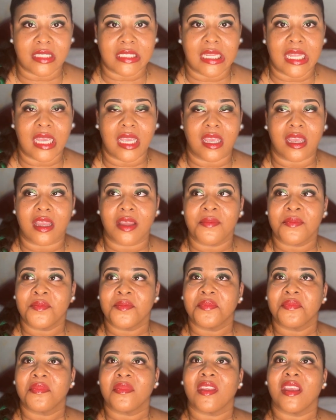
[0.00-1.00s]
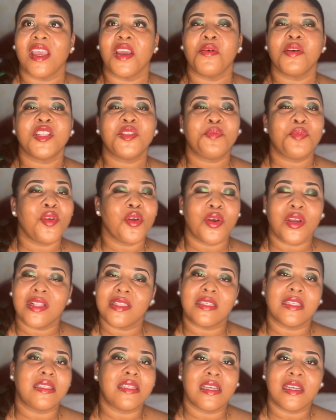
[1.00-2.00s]
Like, it was pure
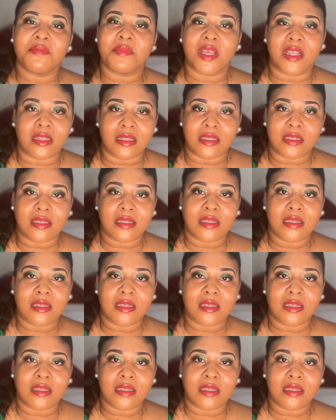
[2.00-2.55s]
entertainment,